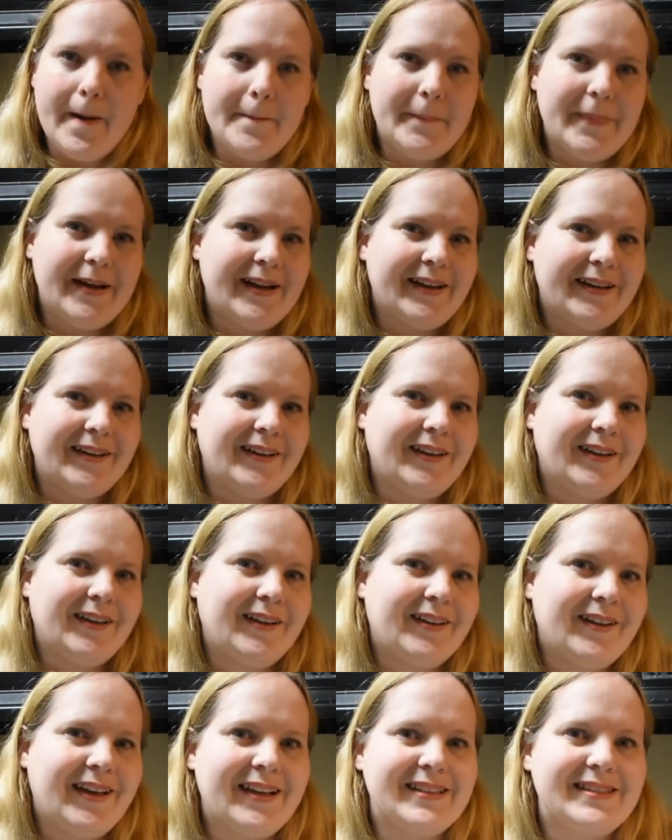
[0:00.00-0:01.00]
But
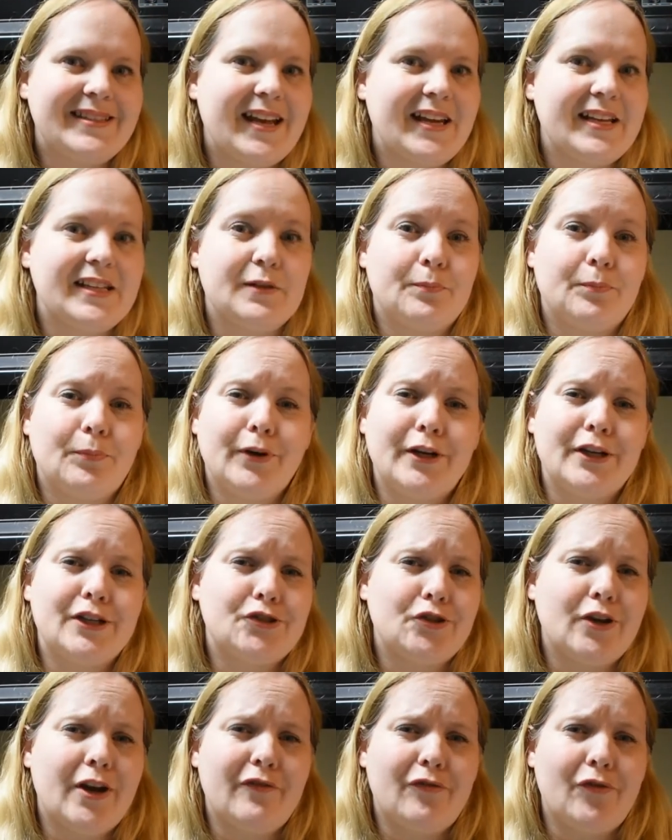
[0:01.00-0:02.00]
like I said, it's pretty
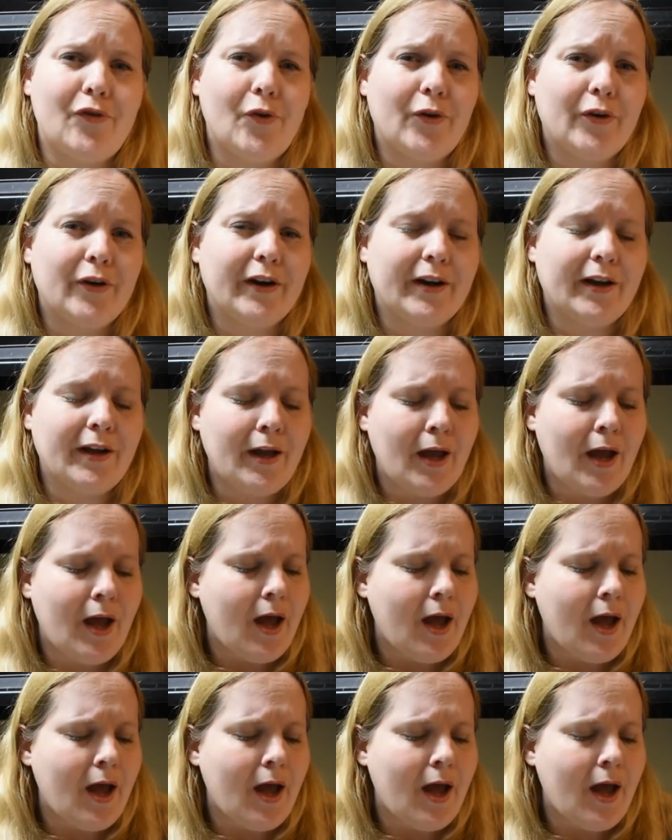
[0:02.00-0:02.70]
straightforward.